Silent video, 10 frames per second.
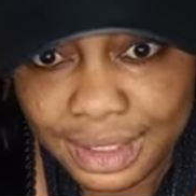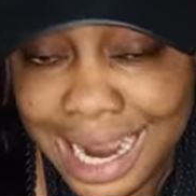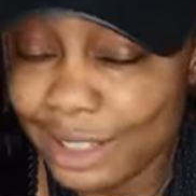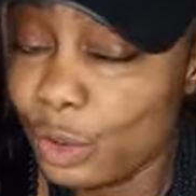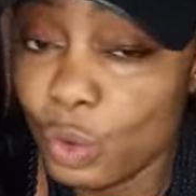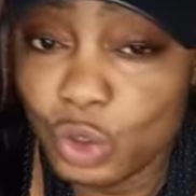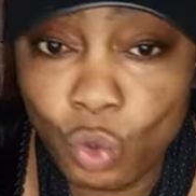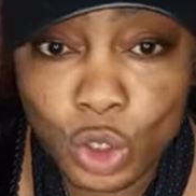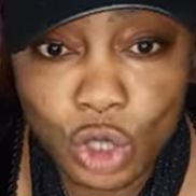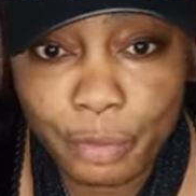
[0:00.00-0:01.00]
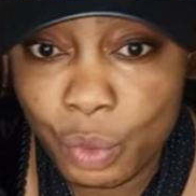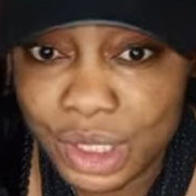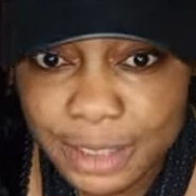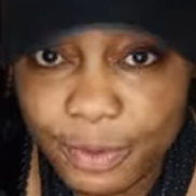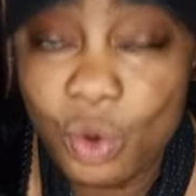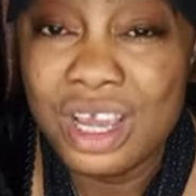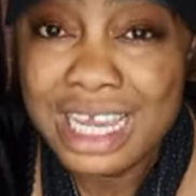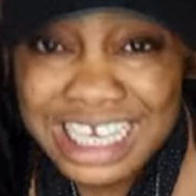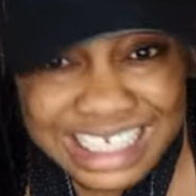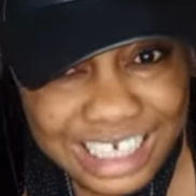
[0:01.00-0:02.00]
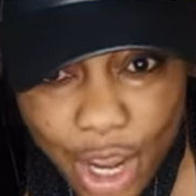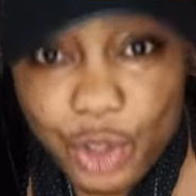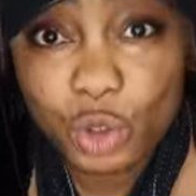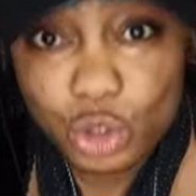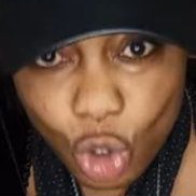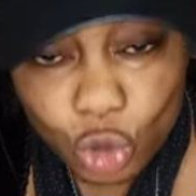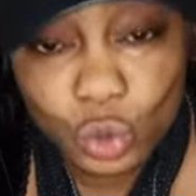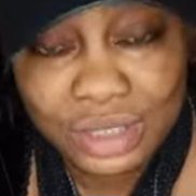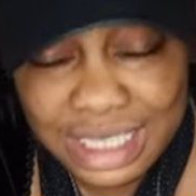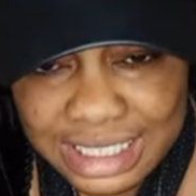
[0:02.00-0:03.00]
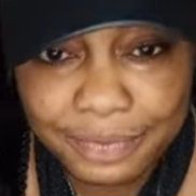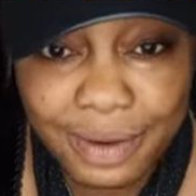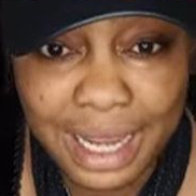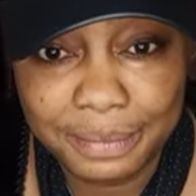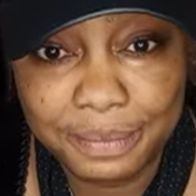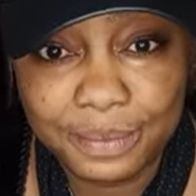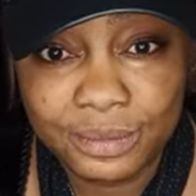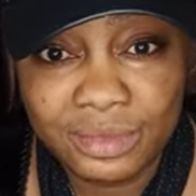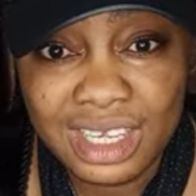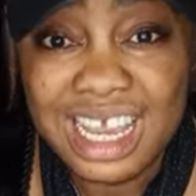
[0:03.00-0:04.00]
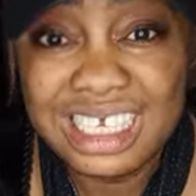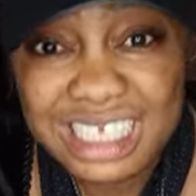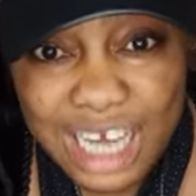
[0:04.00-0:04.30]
I don't know what you have been waiting for. It's now your turn to testify. It's